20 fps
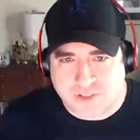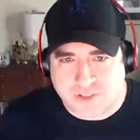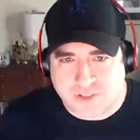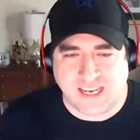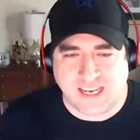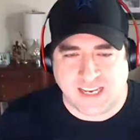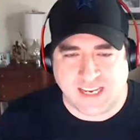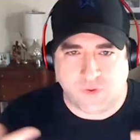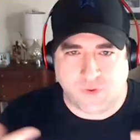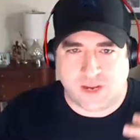that
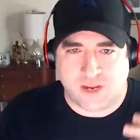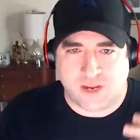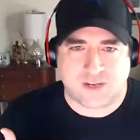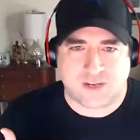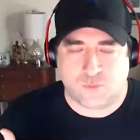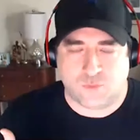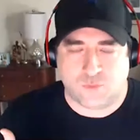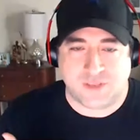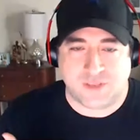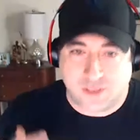you
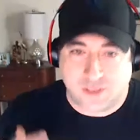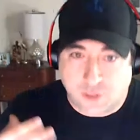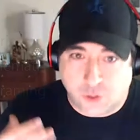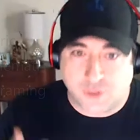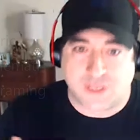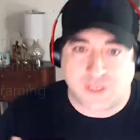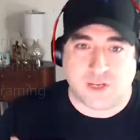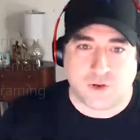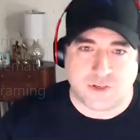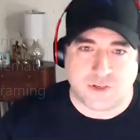interact with,
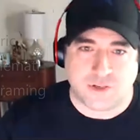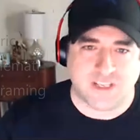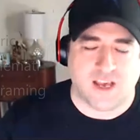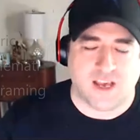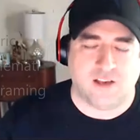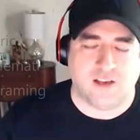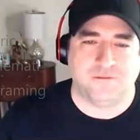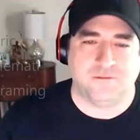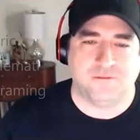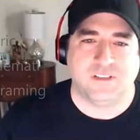including
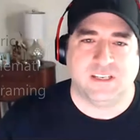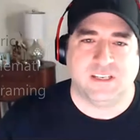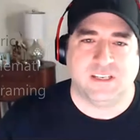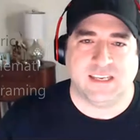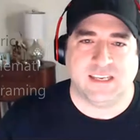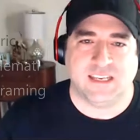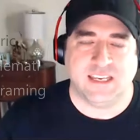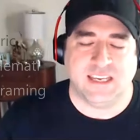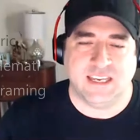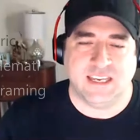yourself,
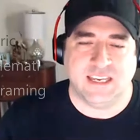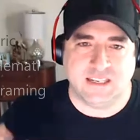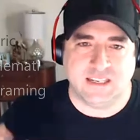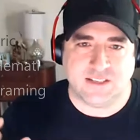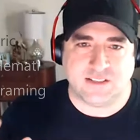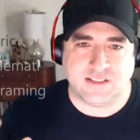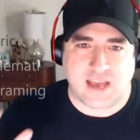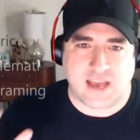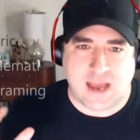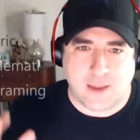
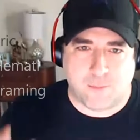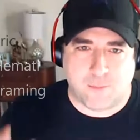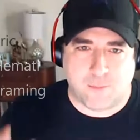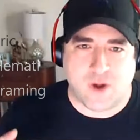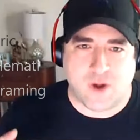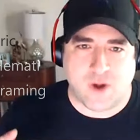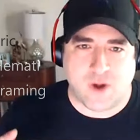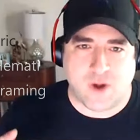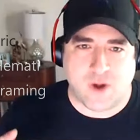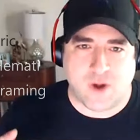is
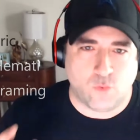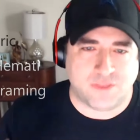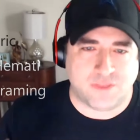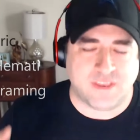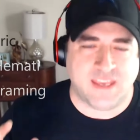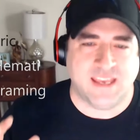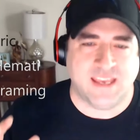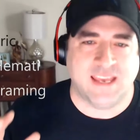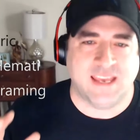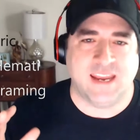operating
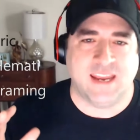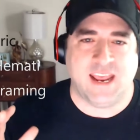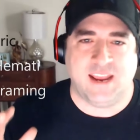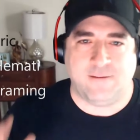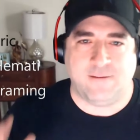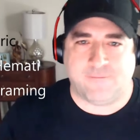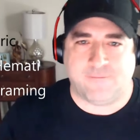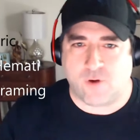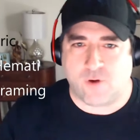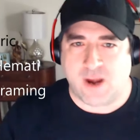within
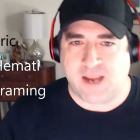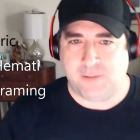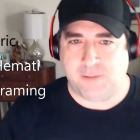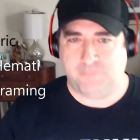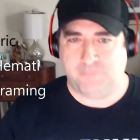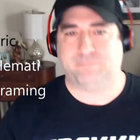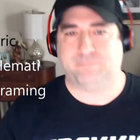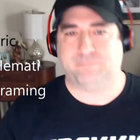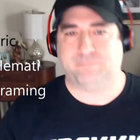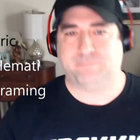a
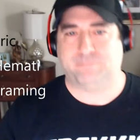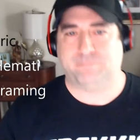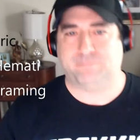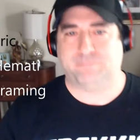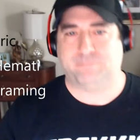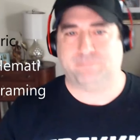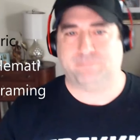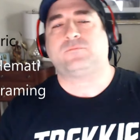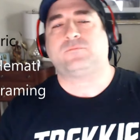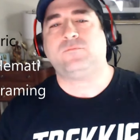frame.
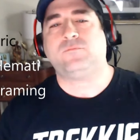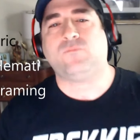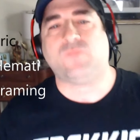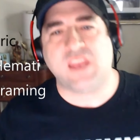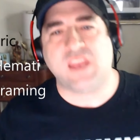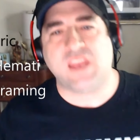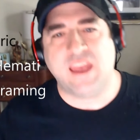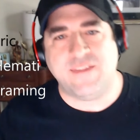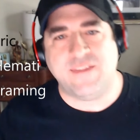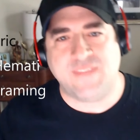
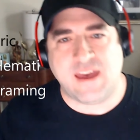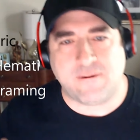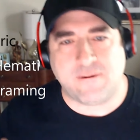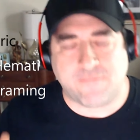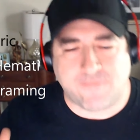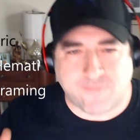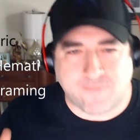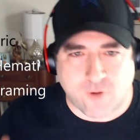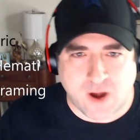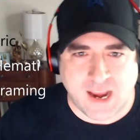And that
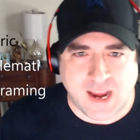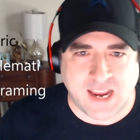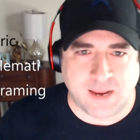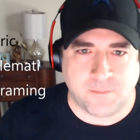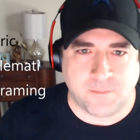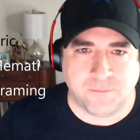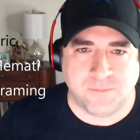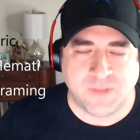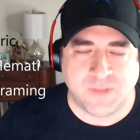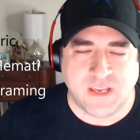
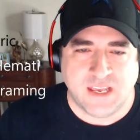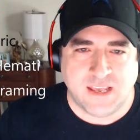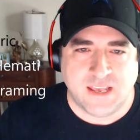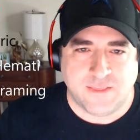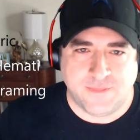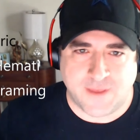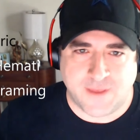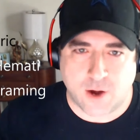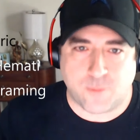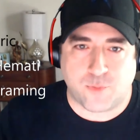frame,
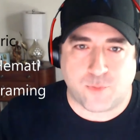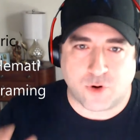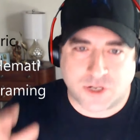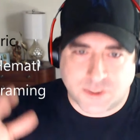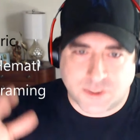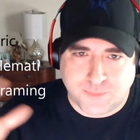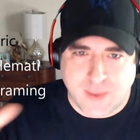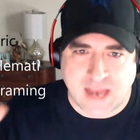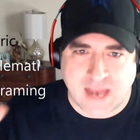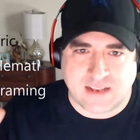their
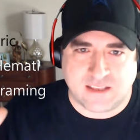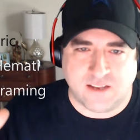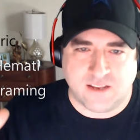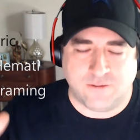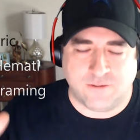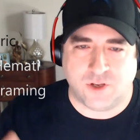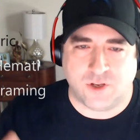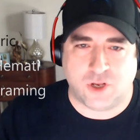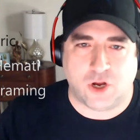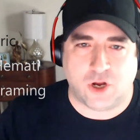
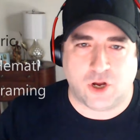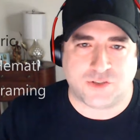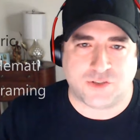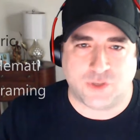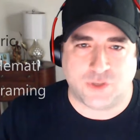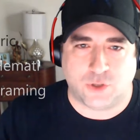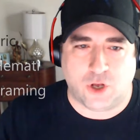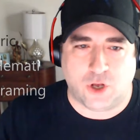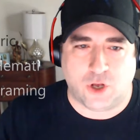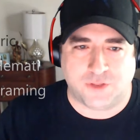perspective, you could
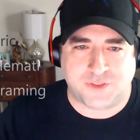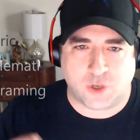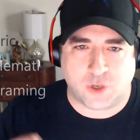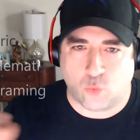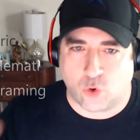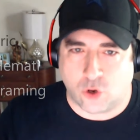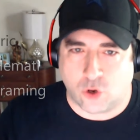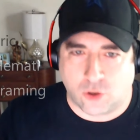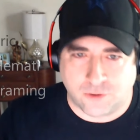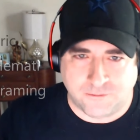also call it their
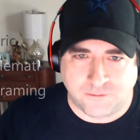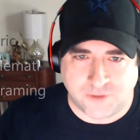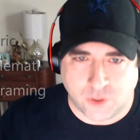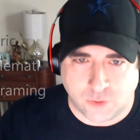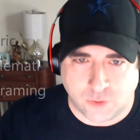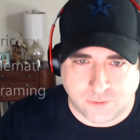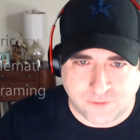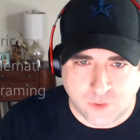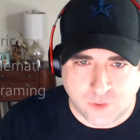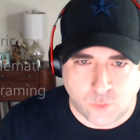
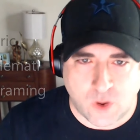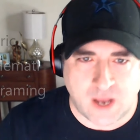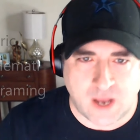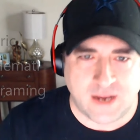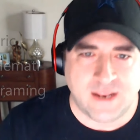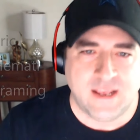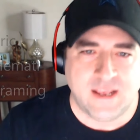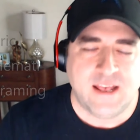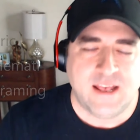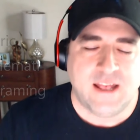worldview if you want.